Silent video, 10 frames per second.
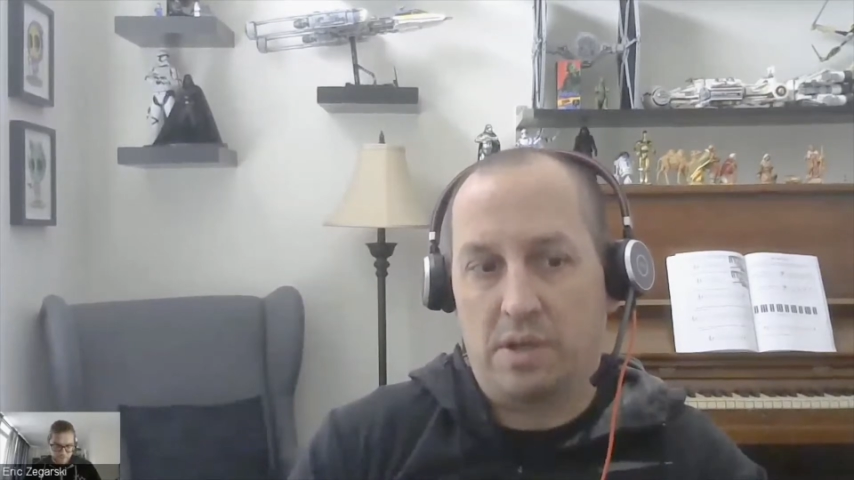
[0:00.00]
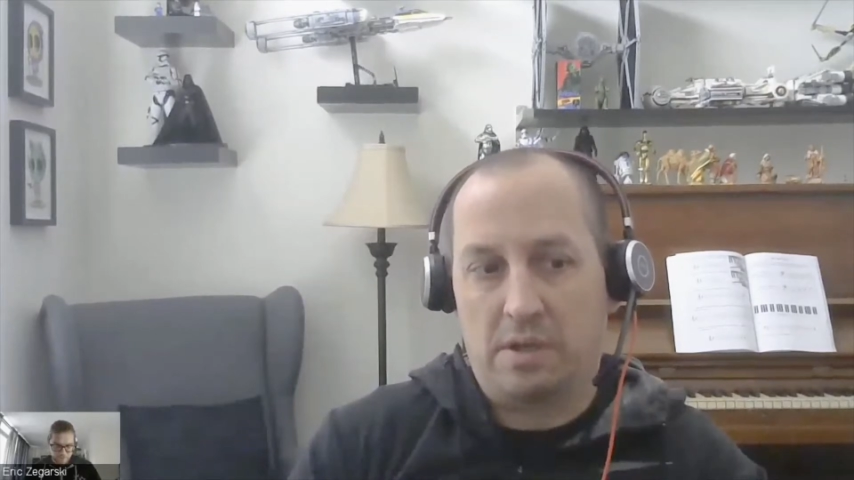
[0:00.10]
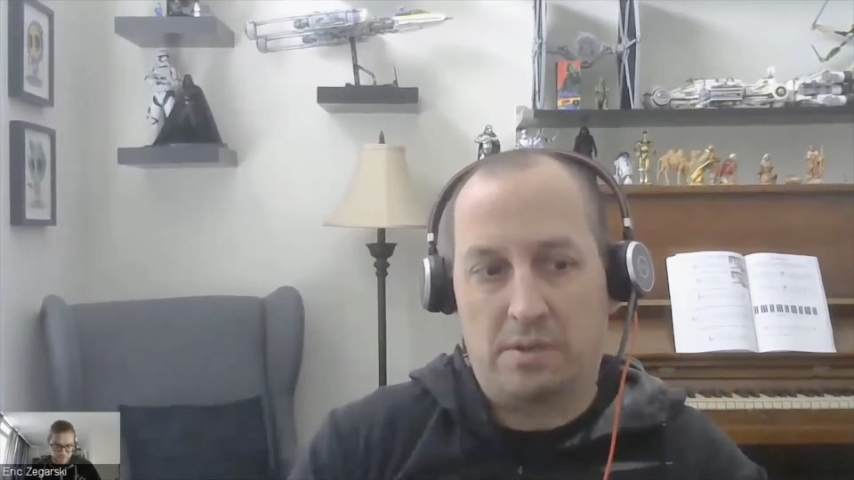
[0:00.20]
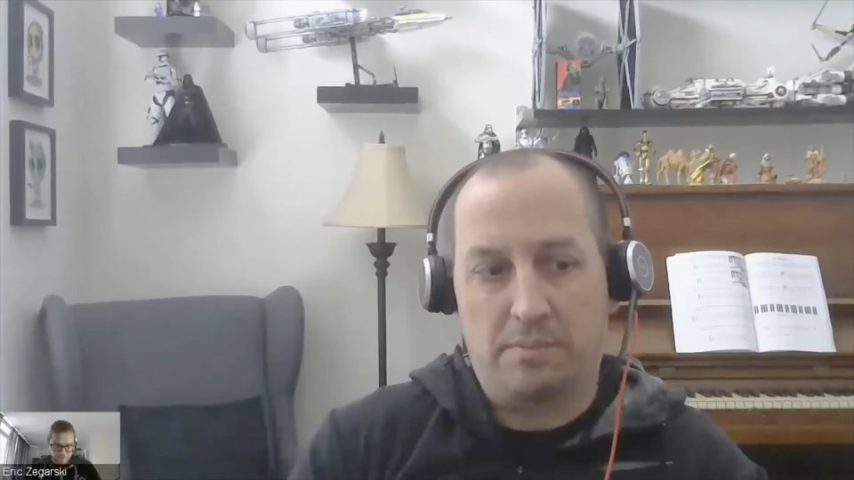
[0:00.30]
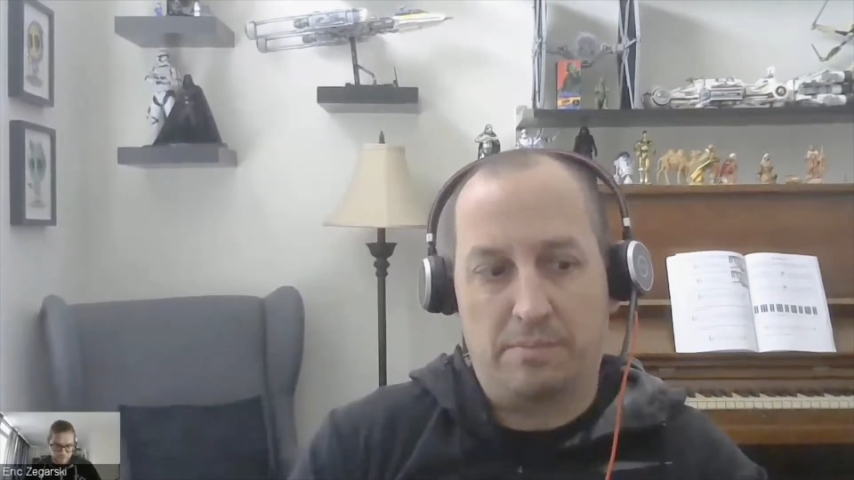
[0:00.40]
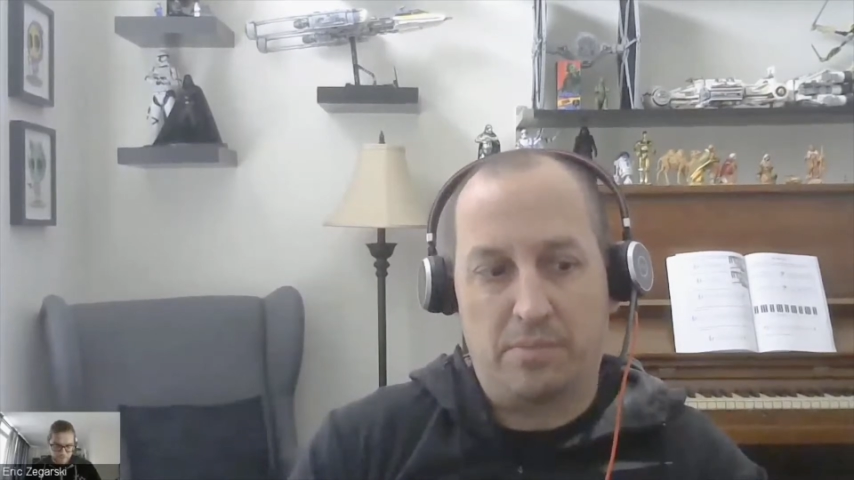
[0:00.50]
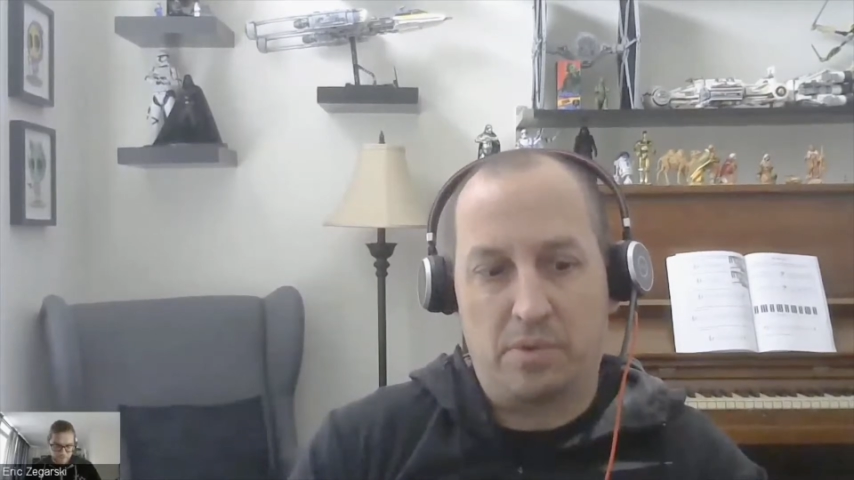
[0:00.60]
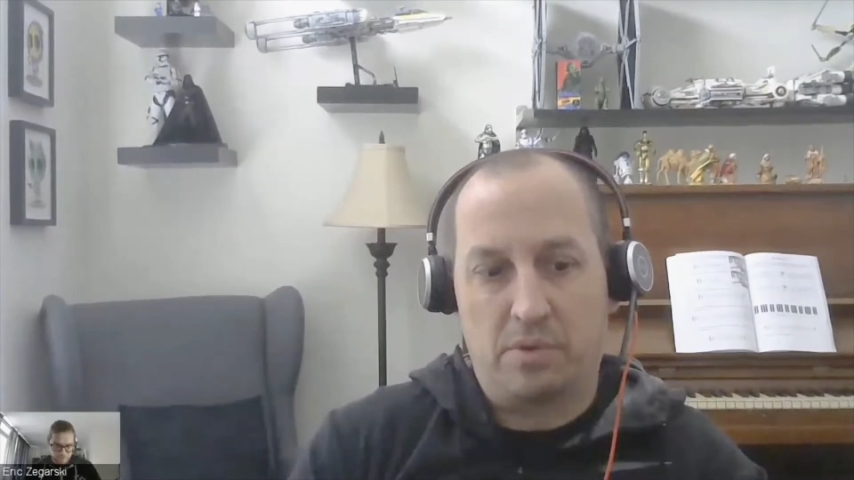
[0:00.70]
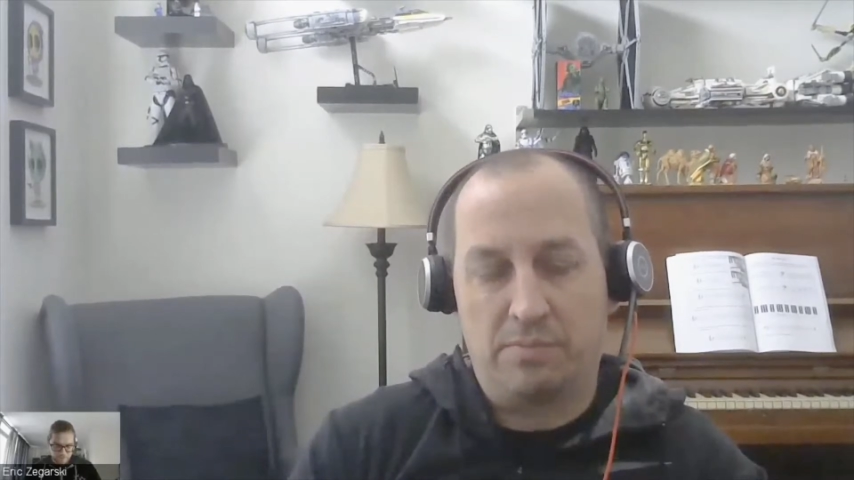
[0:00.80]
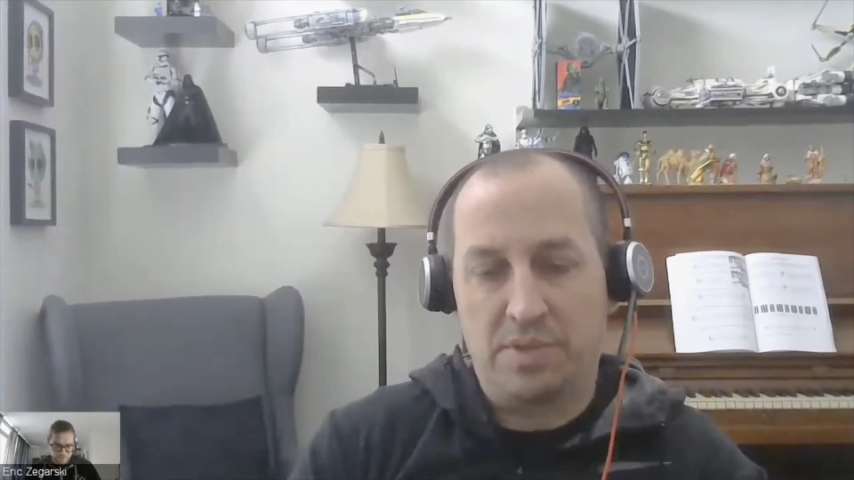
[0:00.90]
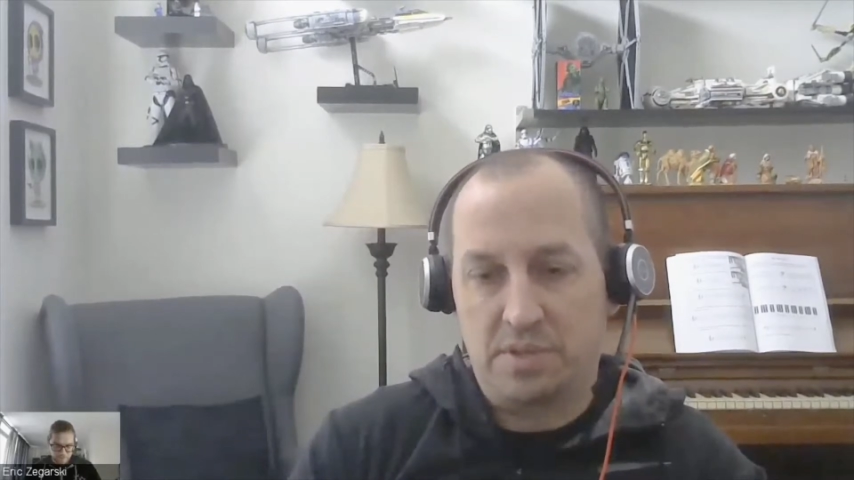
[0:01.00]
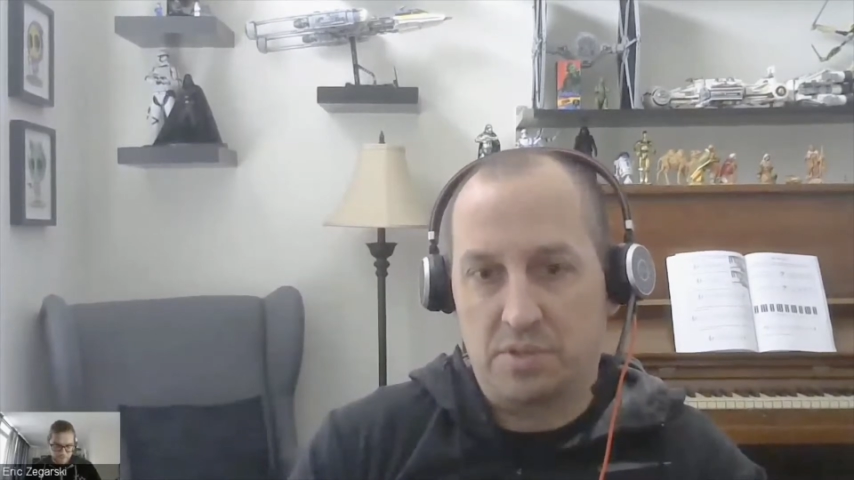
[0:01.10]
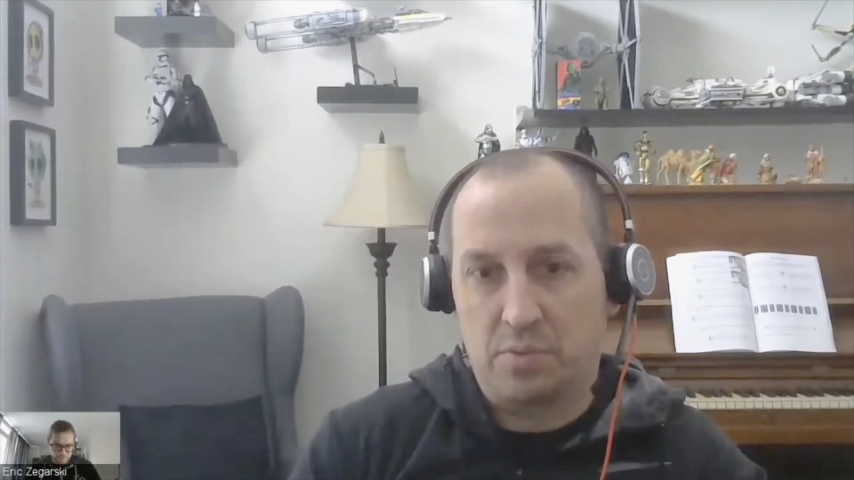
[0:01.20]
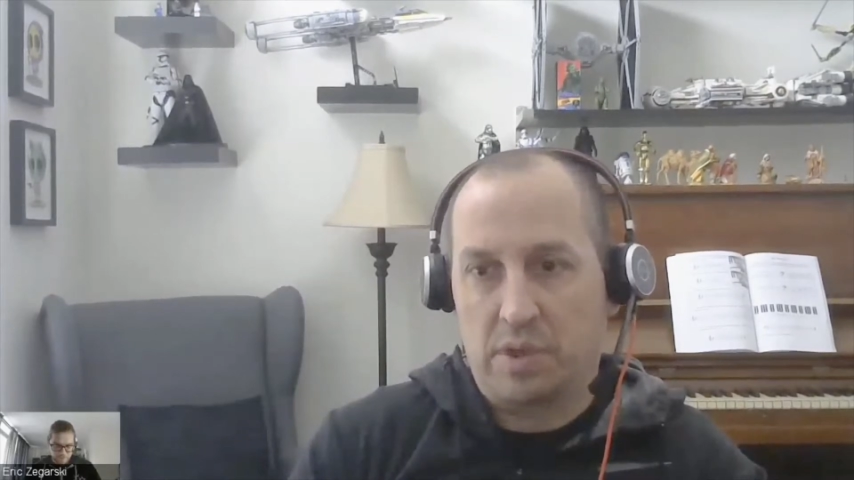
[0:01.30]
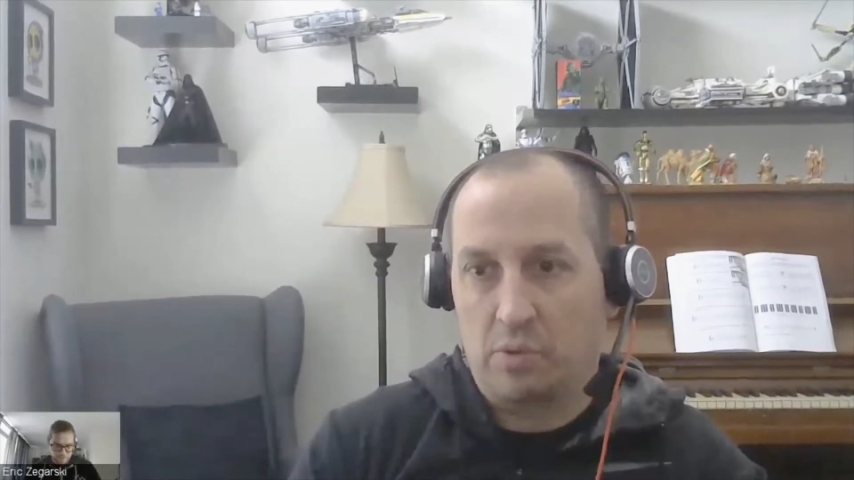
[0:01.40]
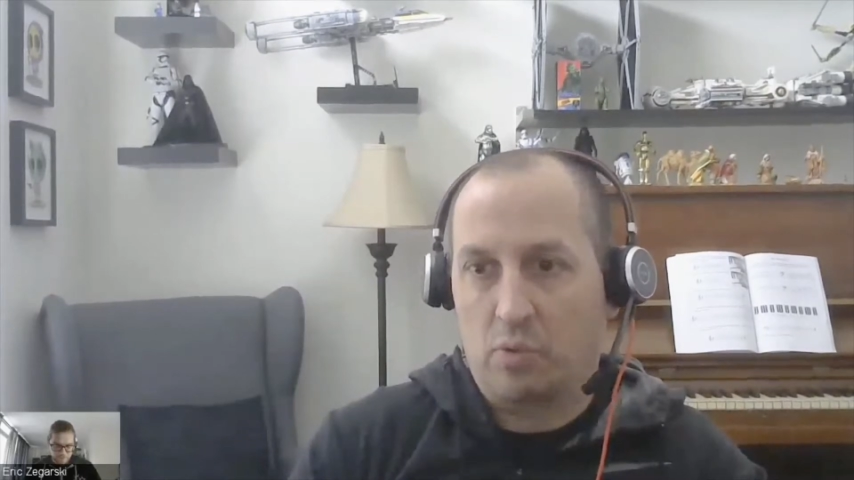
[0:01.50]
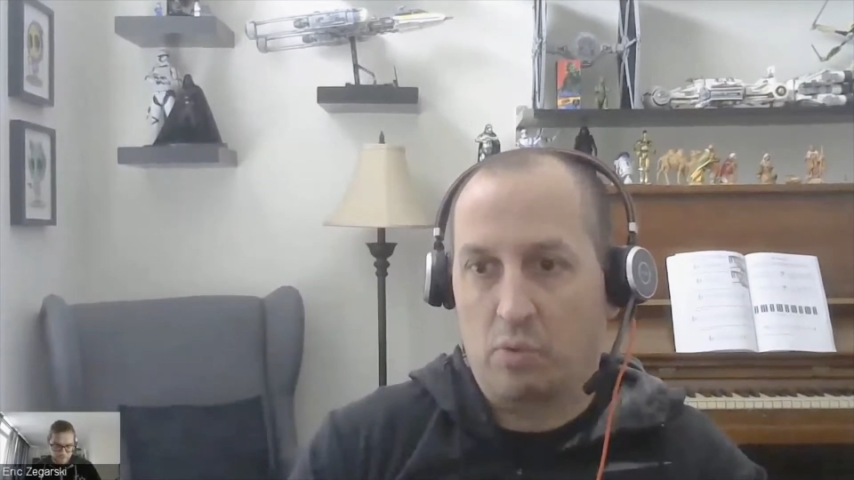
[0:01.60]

your business without